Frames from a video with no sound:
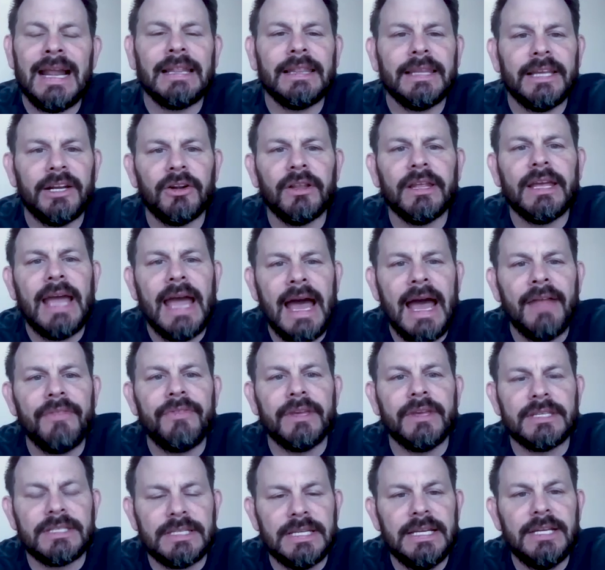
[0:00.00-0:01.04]
literally
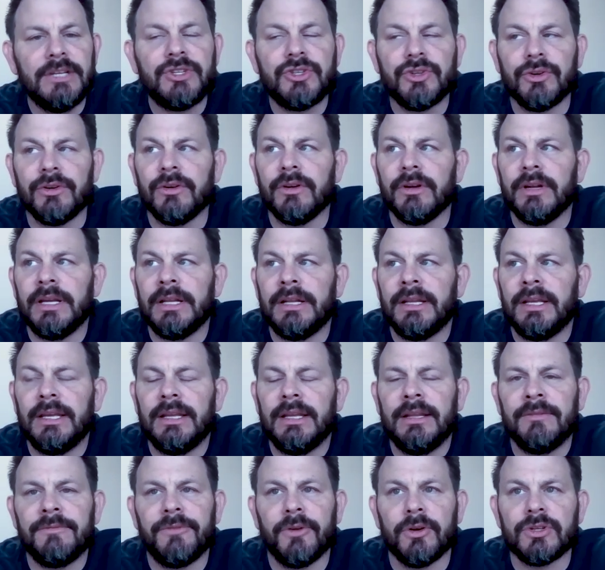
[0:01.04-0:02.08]
had this teacher
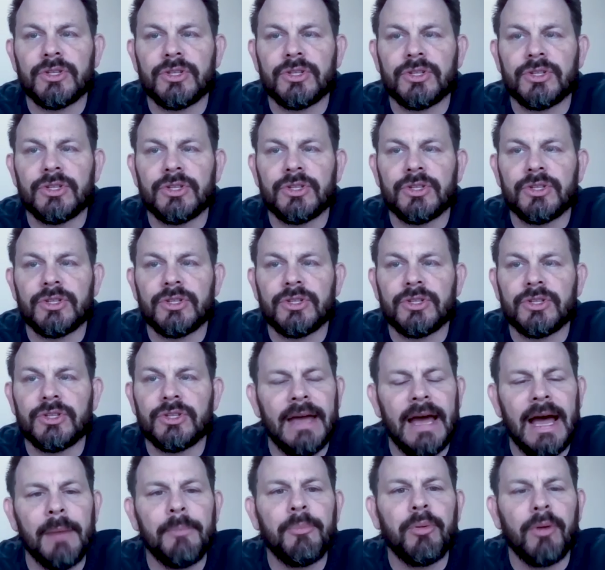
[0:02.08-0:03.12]
in first grade
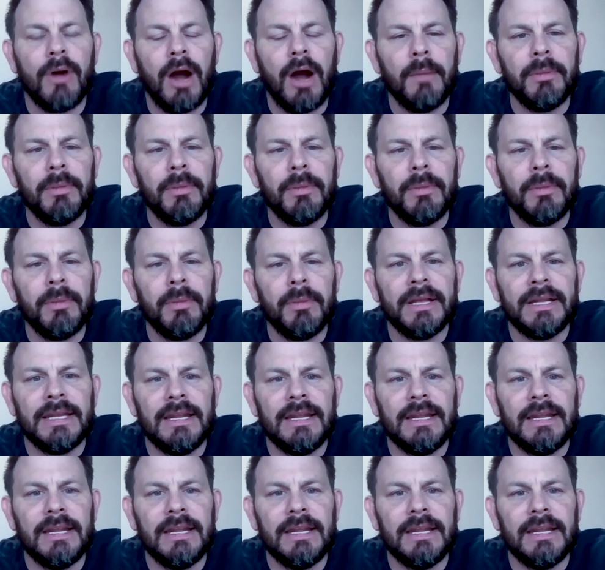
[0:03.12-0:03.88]
tell me that I probably